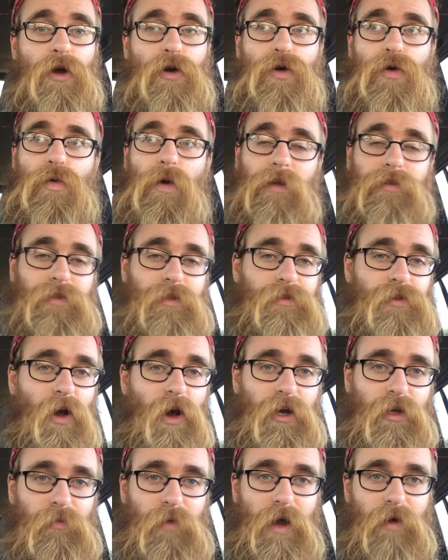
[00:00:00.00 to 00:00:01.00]
who wants to
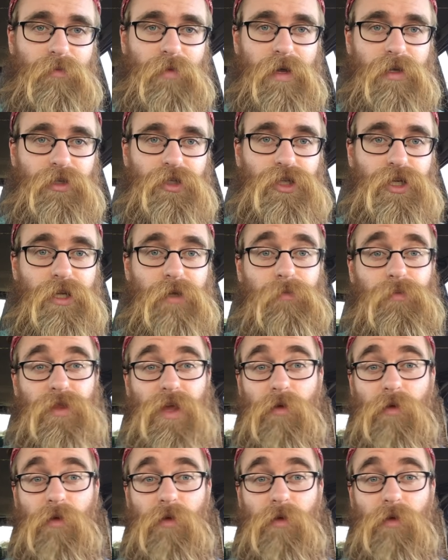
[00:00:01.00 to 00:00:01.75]
talk about my Jeep.